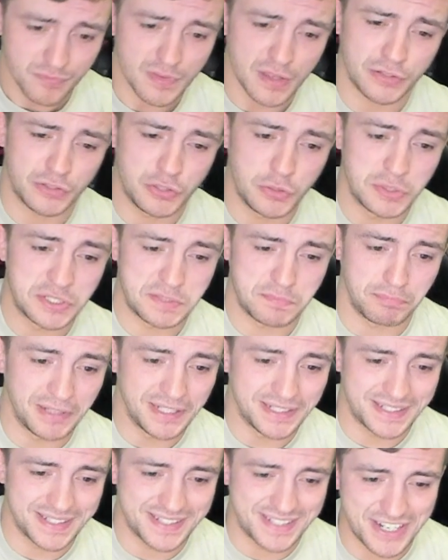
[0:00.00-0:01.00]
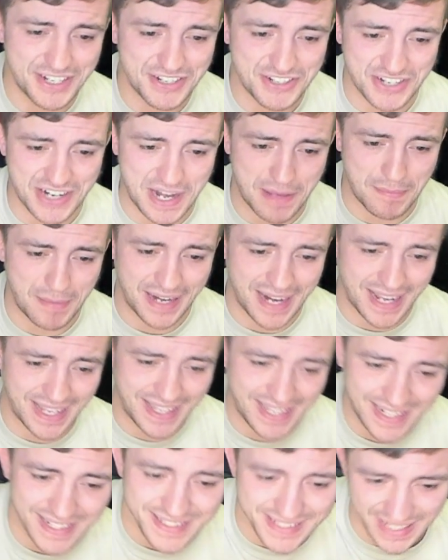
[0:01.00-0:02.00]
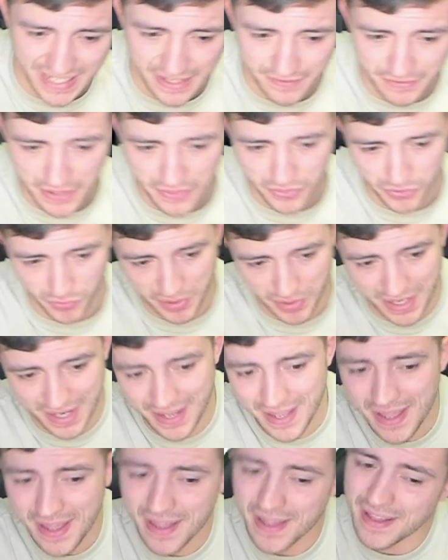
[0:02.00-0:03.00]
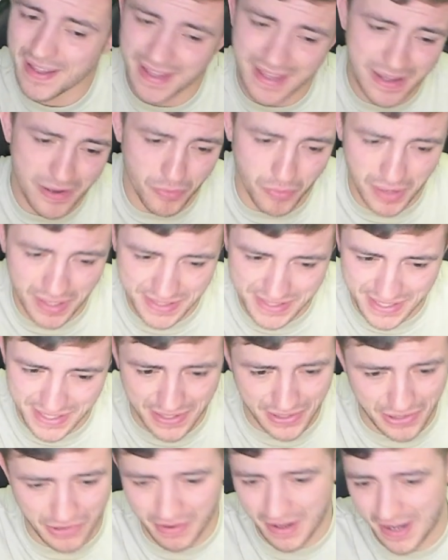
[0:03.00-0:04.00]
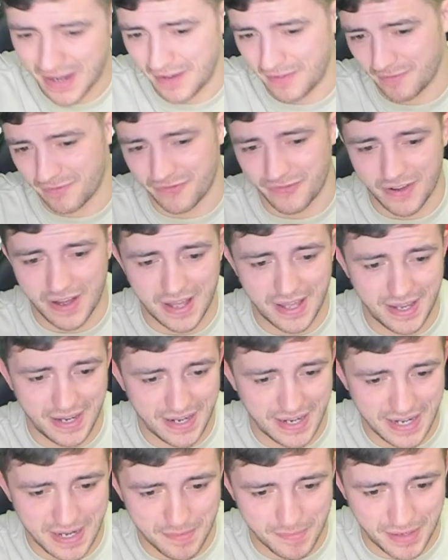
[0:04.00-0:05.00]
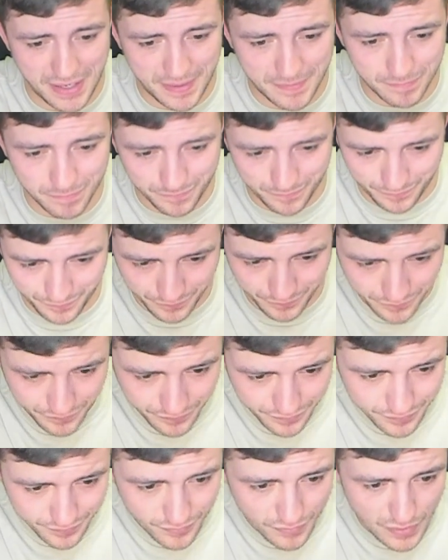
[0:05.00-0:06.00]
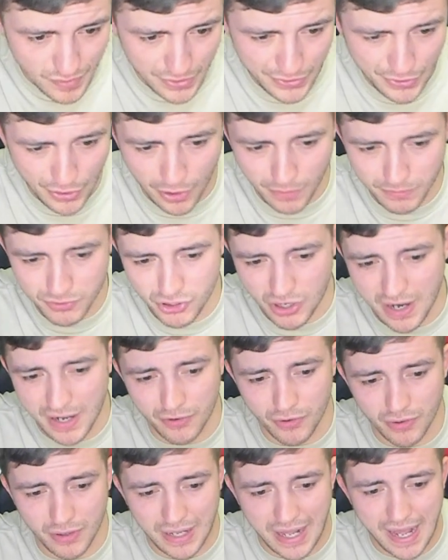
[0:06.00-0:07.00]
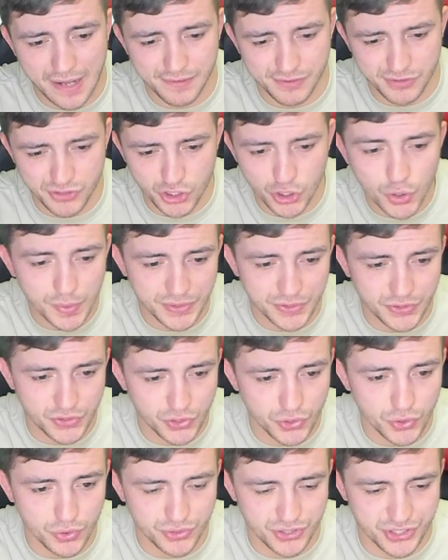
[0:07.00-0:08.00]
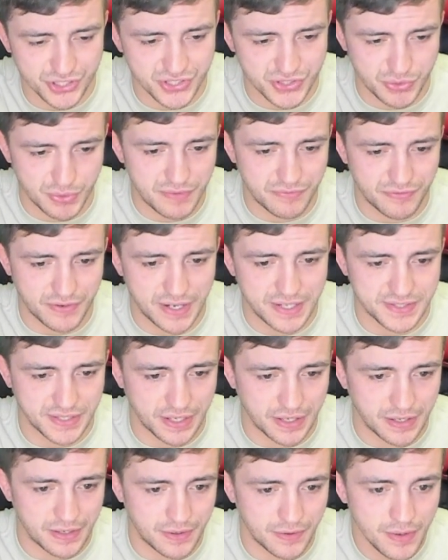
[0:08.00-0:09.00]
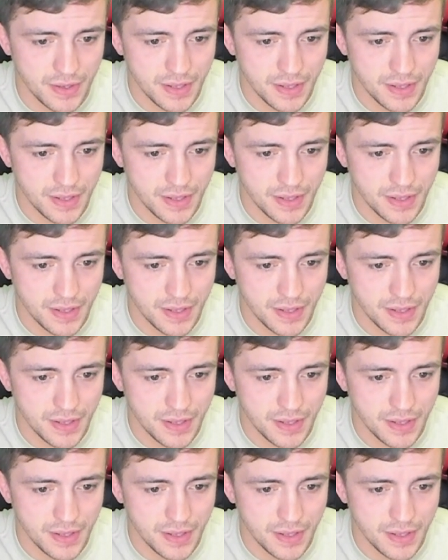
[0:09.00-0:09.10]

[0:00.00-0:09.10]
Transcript: to a split decision. I mean, I get he's 11-3. It wasn't a great fight, and I mean, your arm triangle, a guy who's 2-2 just three fights ago.